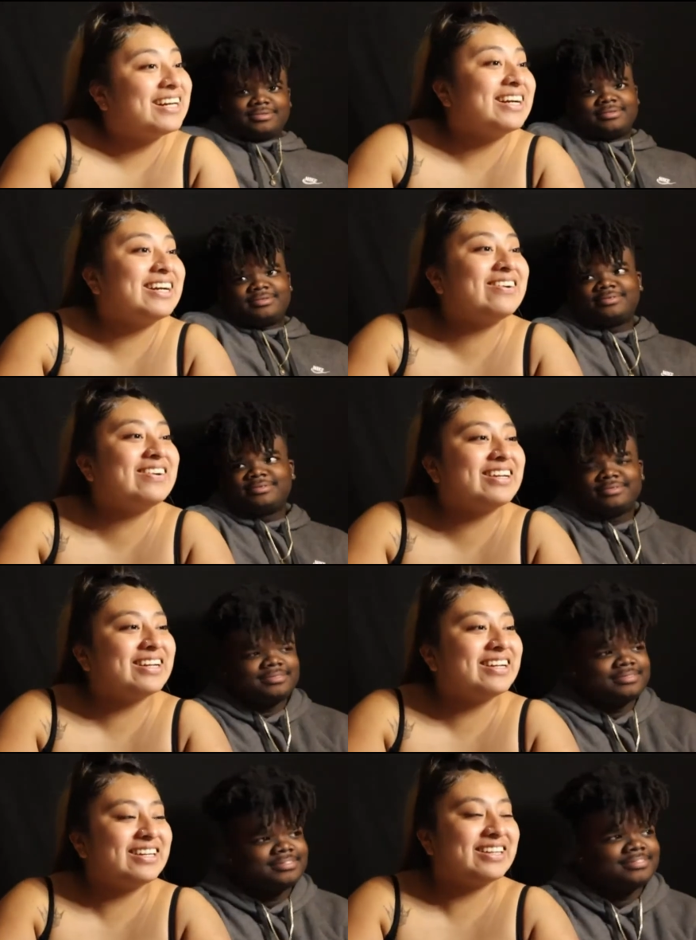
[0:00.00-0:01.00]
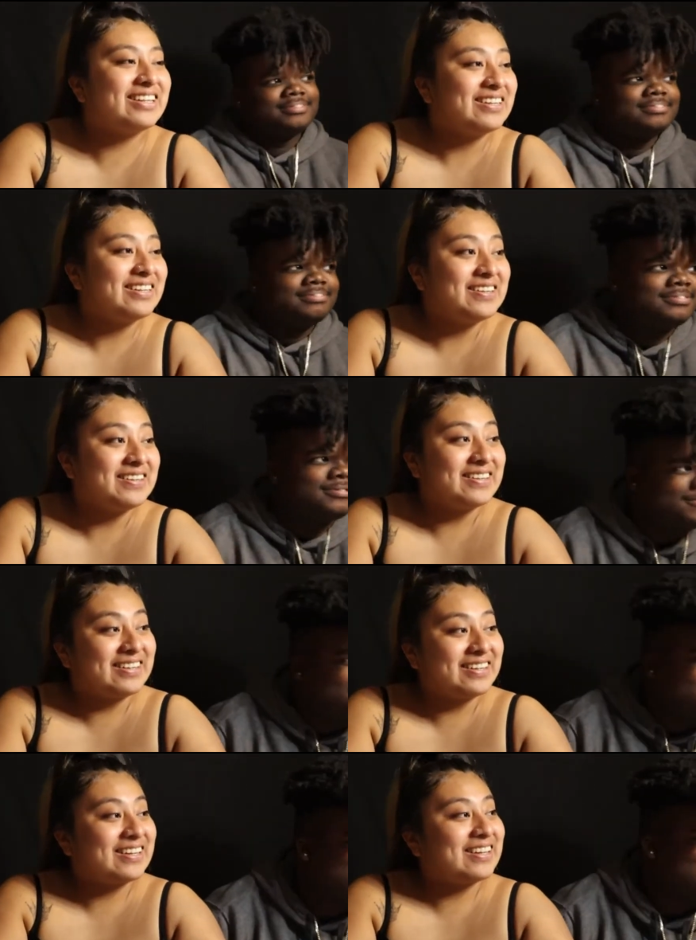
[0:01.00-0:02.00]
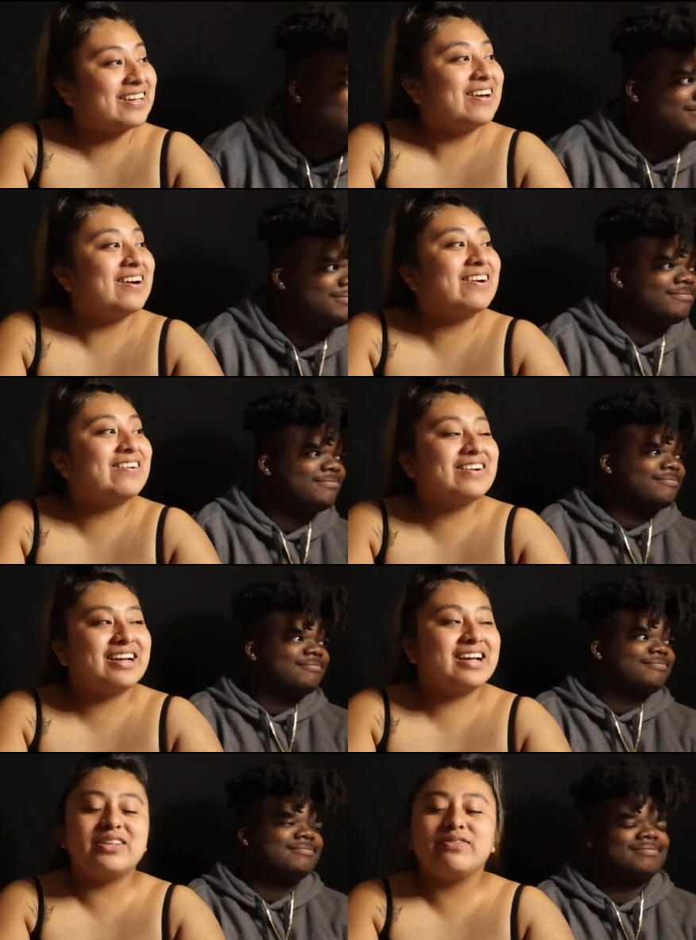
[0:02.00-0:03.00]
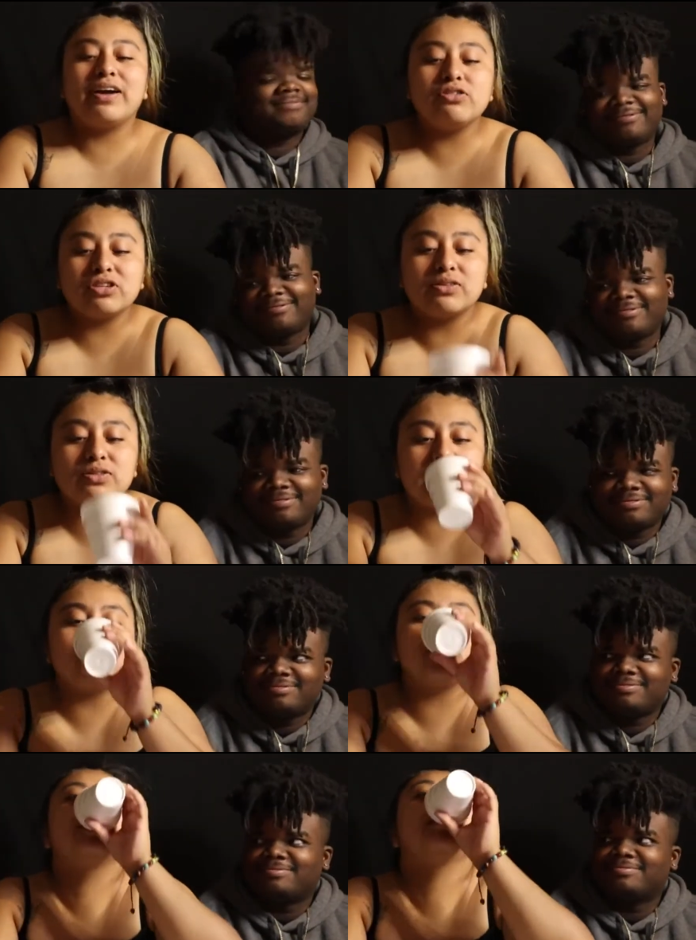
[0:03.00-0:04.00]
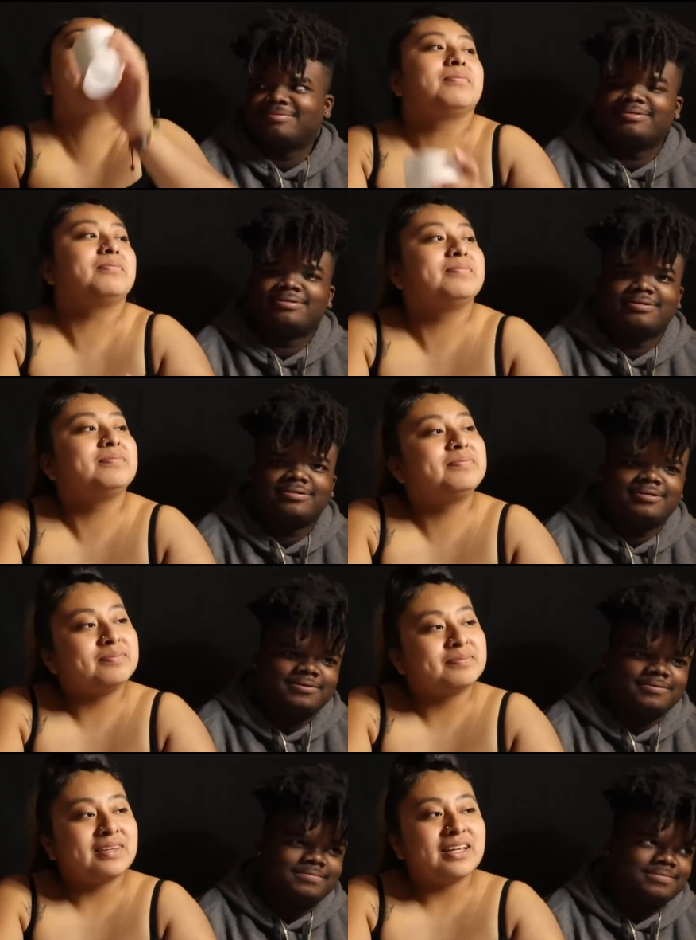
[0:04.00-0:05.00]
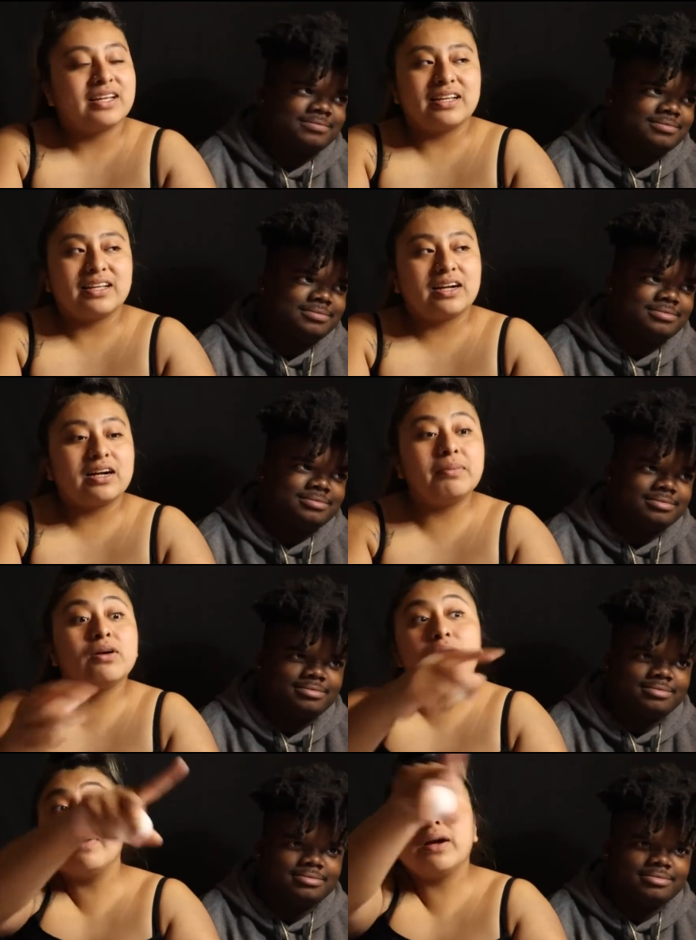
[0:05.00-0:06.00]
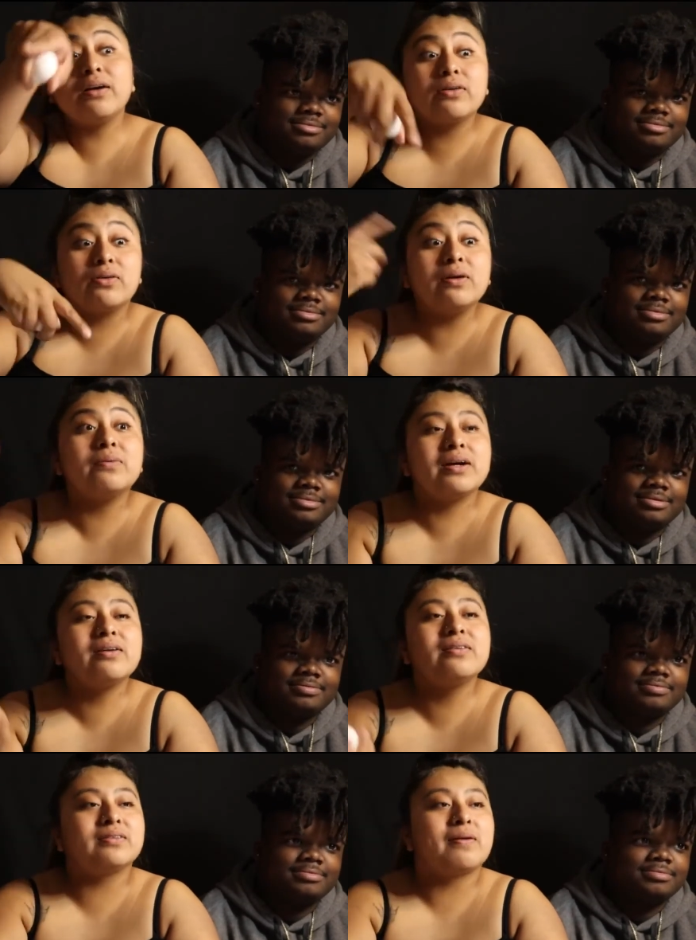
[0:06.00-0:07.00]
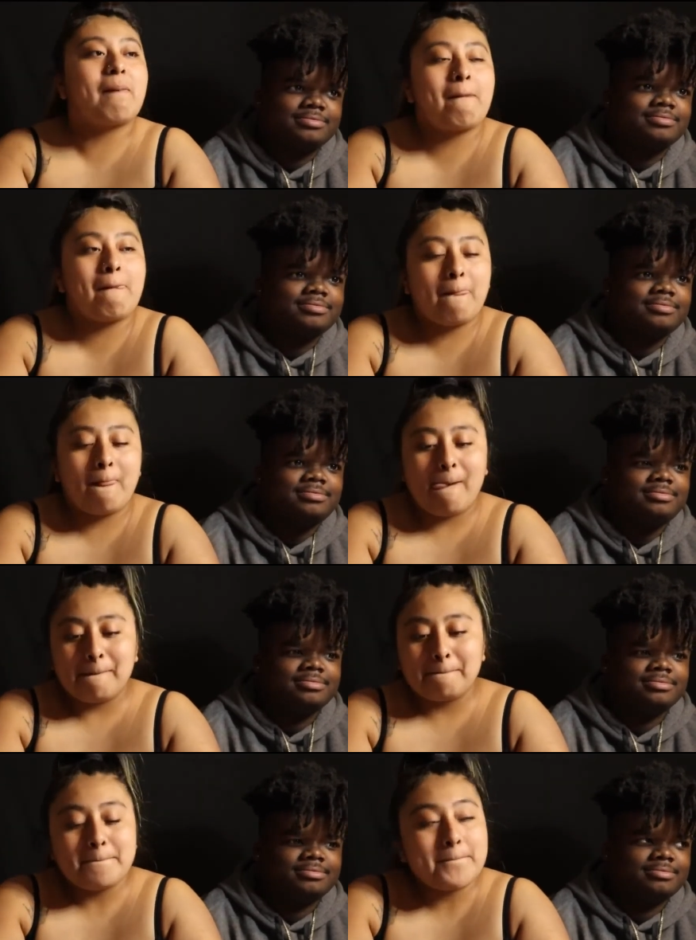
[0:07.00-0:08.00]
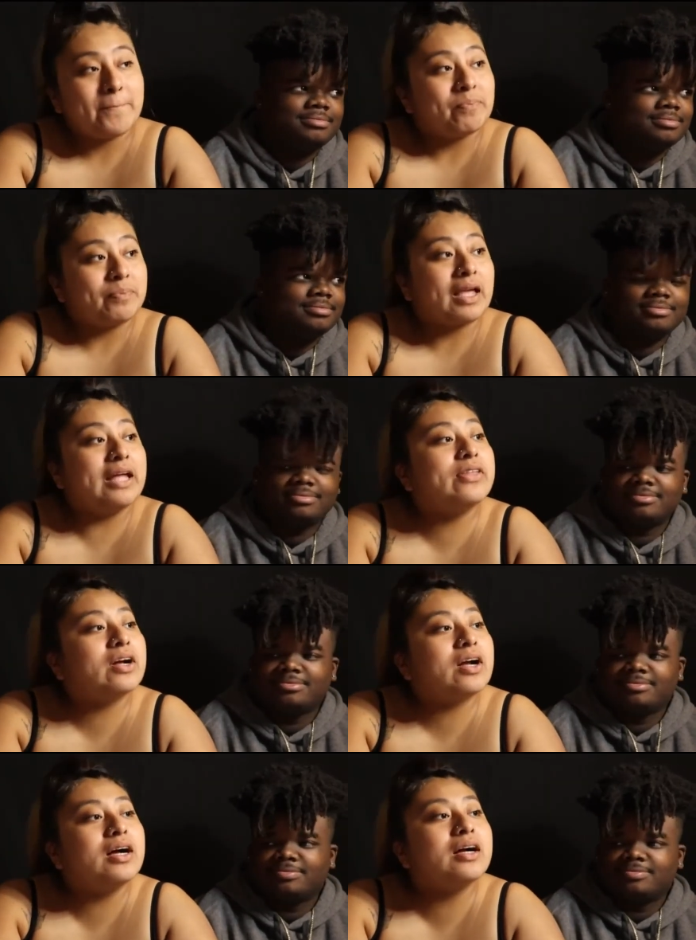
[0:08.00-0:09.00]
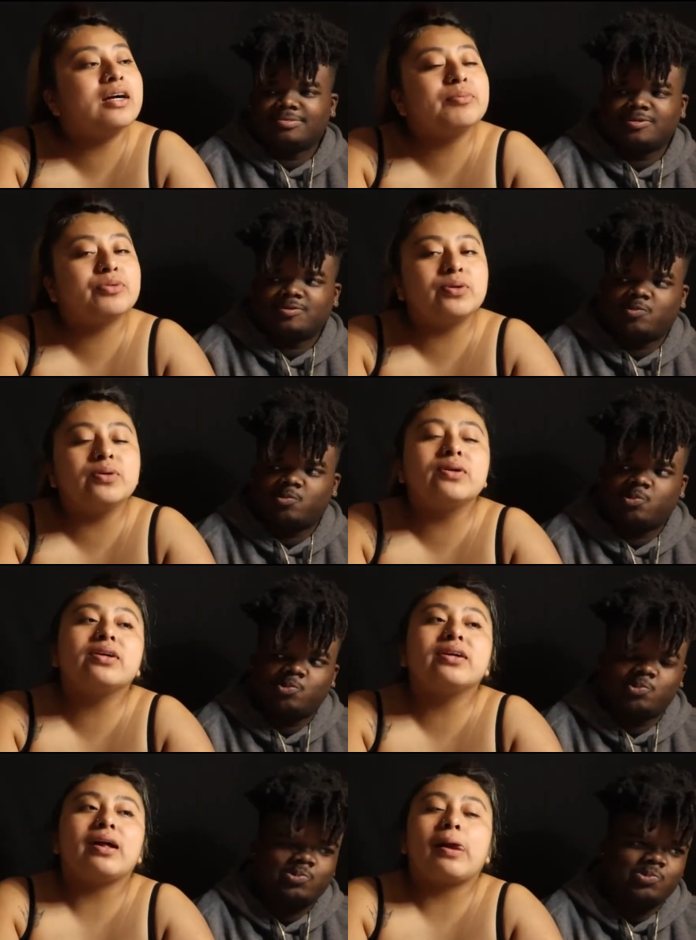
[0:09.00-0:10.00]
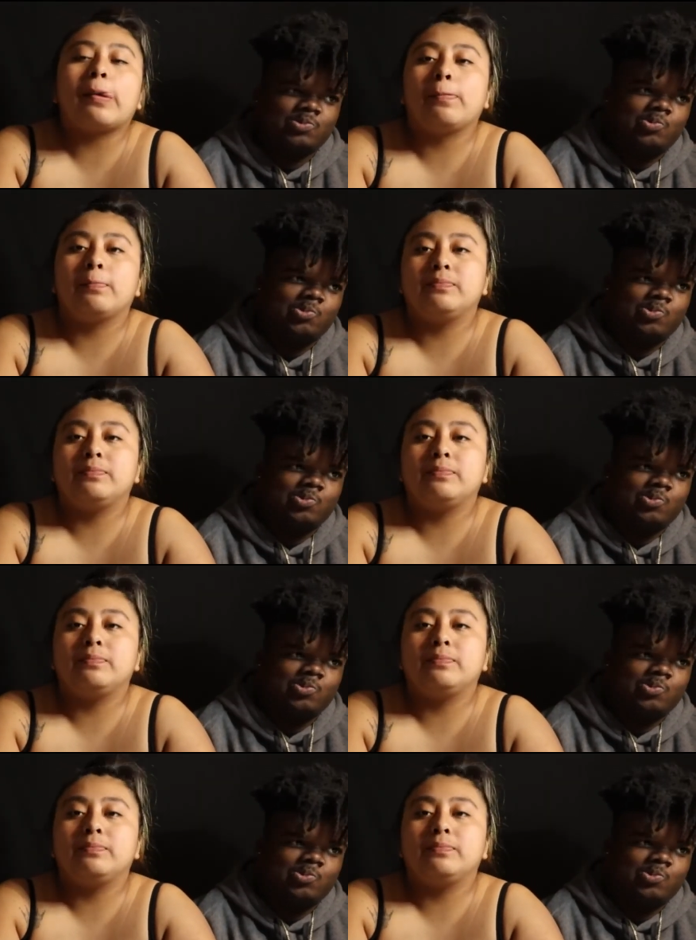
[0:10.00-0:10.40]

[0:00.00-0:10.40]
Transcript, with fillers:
Speaker 1: Hurry. I don't like Hurry. this. Hurry. It's fine. You just have to take a little sip. Come on, go around, the, go around. You're gonna put it in the water. The cup, door. You're gonna put the